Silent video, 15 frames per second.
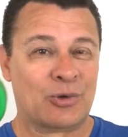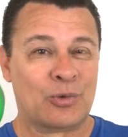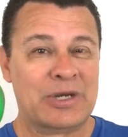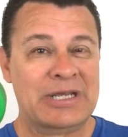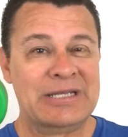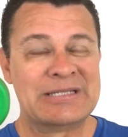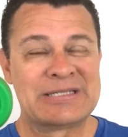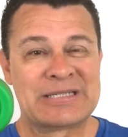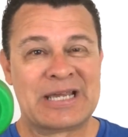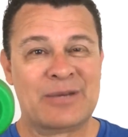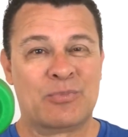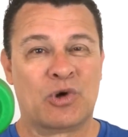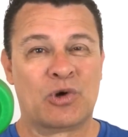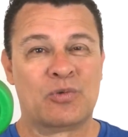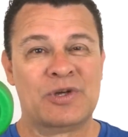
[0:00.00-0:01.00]
green
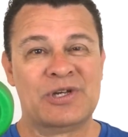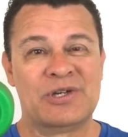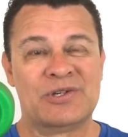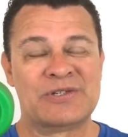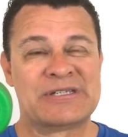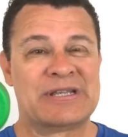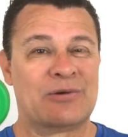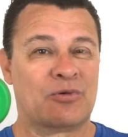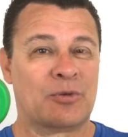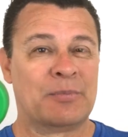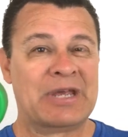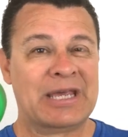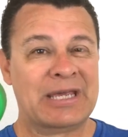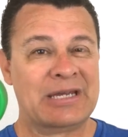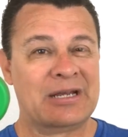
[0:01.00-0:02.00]
skateboard wheels that were
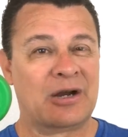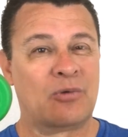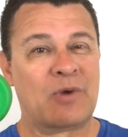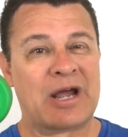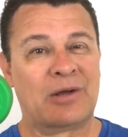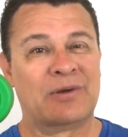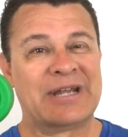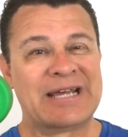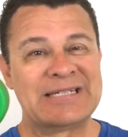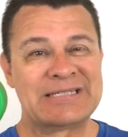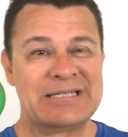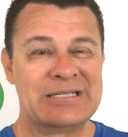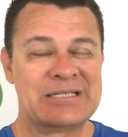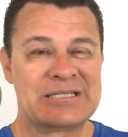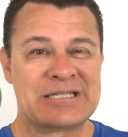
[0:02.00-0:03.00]
made around
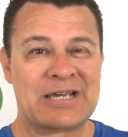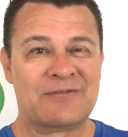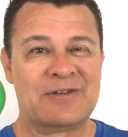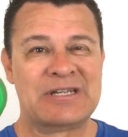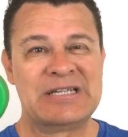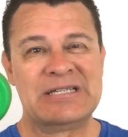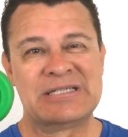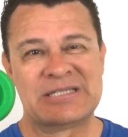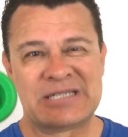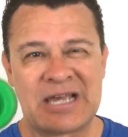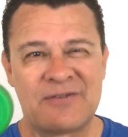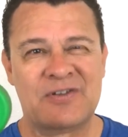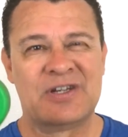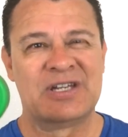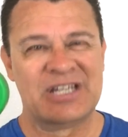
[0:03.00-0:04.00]

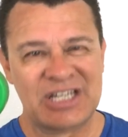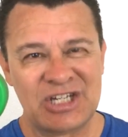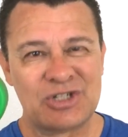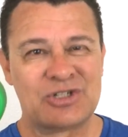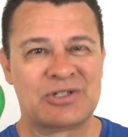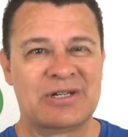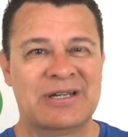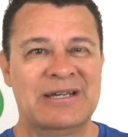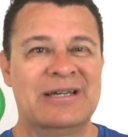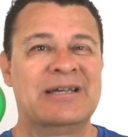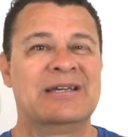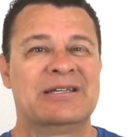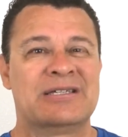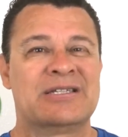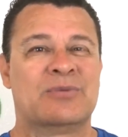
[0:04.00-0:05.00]
1977-ish
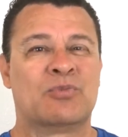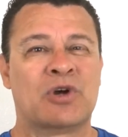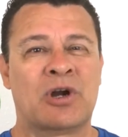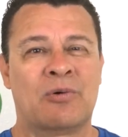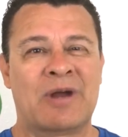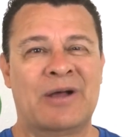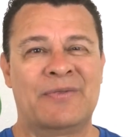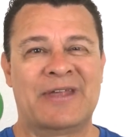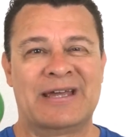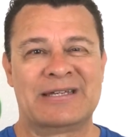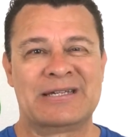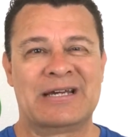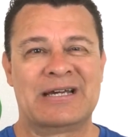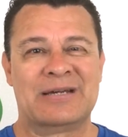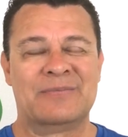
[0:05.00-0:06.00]
somewhere around that
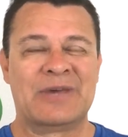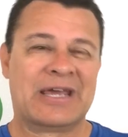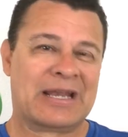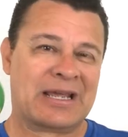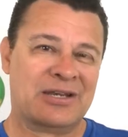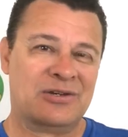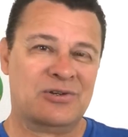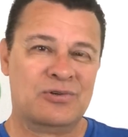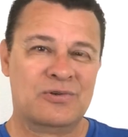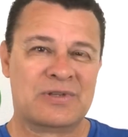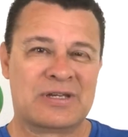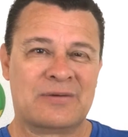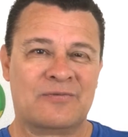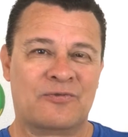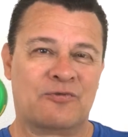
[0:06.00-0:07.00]
time. And I knew
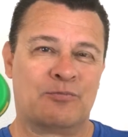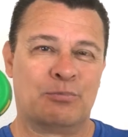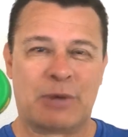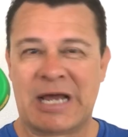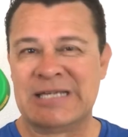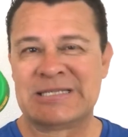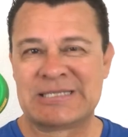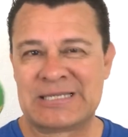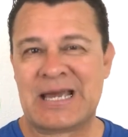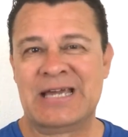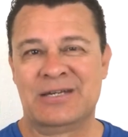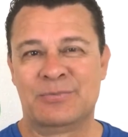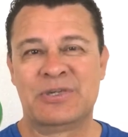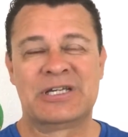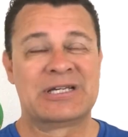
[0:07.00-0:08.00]
them by
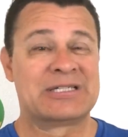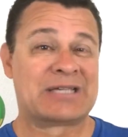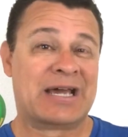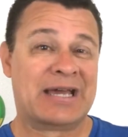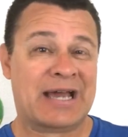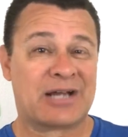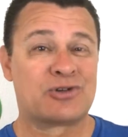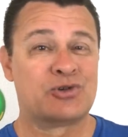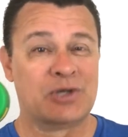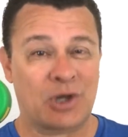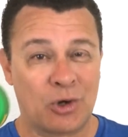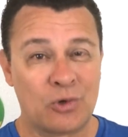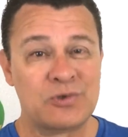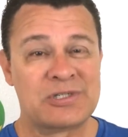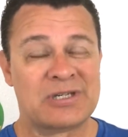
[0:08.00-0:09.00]
sight because I actually
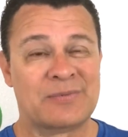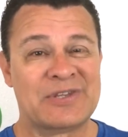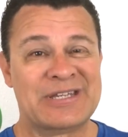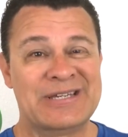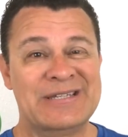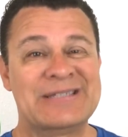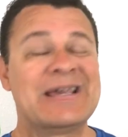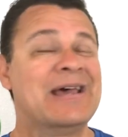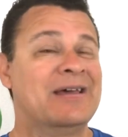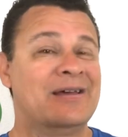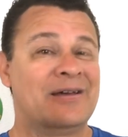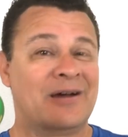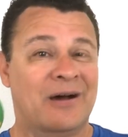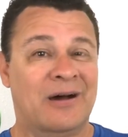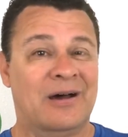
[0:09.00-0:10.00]
owned some of these
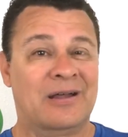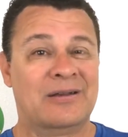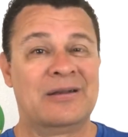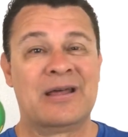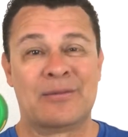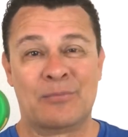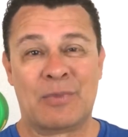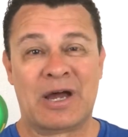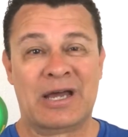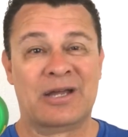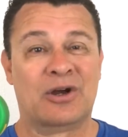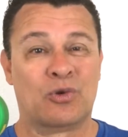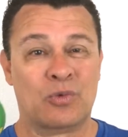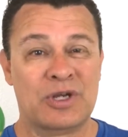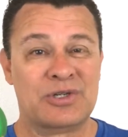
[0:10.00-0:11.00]
on my
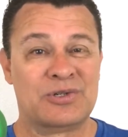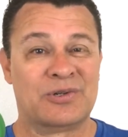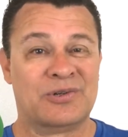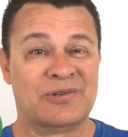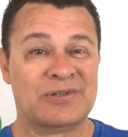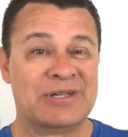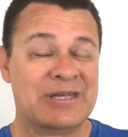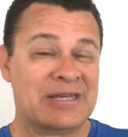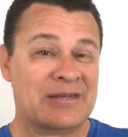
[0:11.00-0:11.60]
original